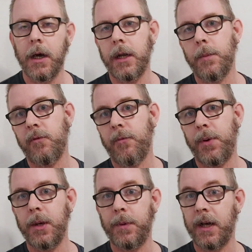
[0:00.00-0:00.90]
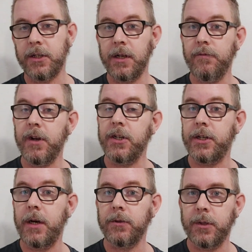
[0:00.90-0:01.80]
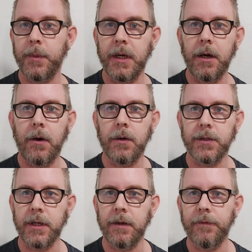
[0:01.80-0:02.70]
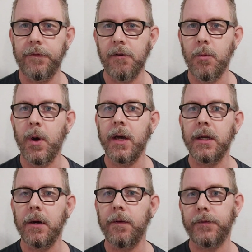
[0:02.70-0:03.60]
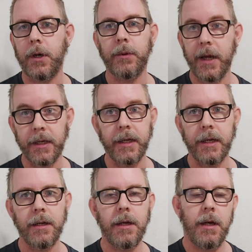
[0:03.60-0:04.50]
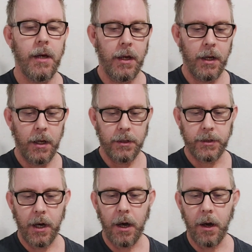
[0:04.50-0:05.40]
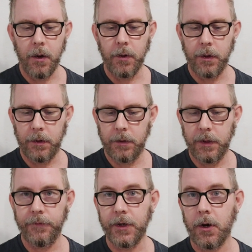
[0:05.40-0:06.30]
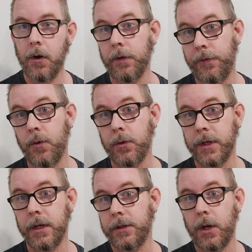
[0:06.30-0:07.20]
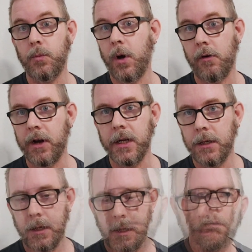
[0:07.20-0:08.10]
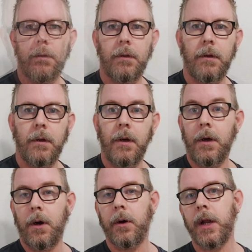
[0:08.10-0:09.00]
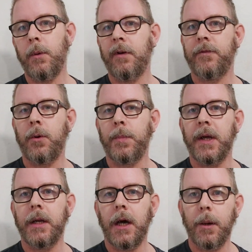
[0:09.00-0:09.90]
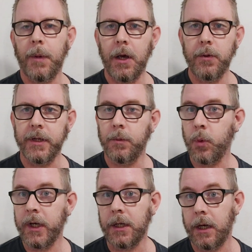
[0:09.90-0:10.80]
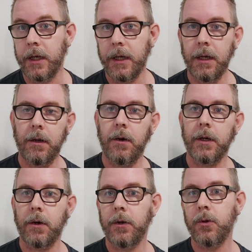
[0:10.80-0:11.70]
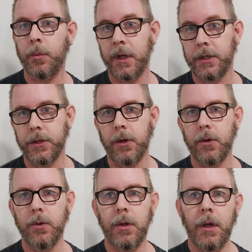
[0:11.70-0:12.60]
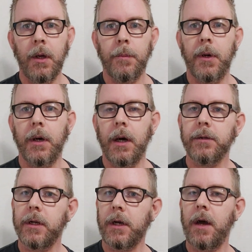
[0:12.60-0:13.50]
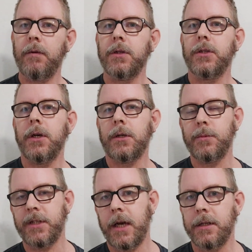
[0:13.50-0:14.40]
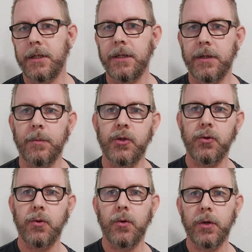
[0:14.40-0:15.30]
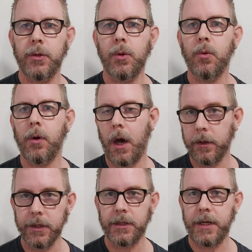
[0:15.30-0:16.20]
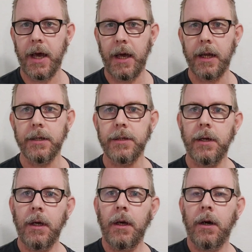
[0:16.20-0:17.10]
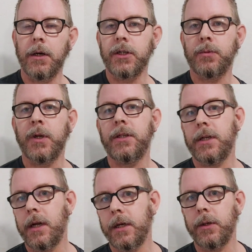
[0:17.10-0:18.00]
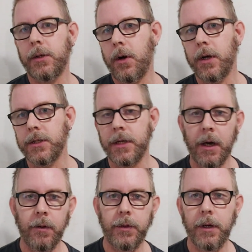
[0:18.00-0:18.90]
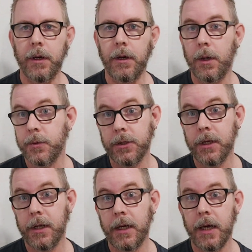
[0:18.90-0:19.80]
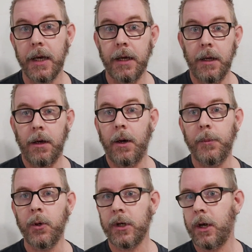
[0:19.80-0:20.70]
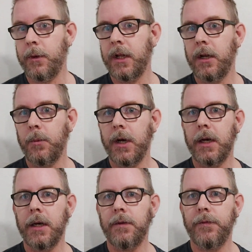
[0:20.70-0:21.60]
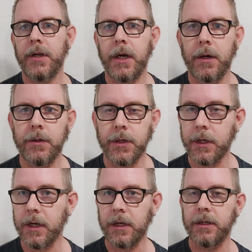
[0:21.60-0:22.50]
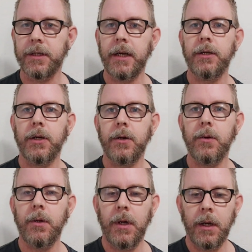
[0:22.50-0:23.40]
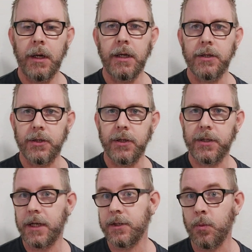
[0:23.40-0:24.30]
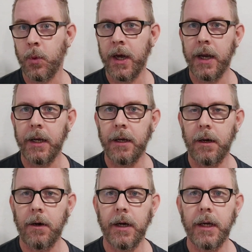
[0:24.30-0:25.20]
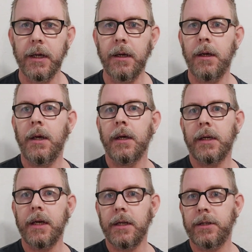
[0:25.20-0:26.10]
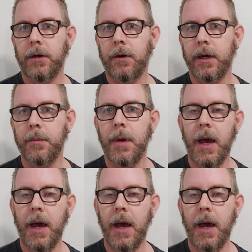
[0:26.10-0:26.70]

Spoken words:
a number of people actually reached out to me asking for a way of donating. So if you can't afford it, don't worry. I know I've not been uploading weekly like I normally do, but under the current circumstances, I'm sure you all understand. I just wanted to let you guys know that I'm still here, I'm not going anywhere, the videos are going to continue. It's just as and when I get the time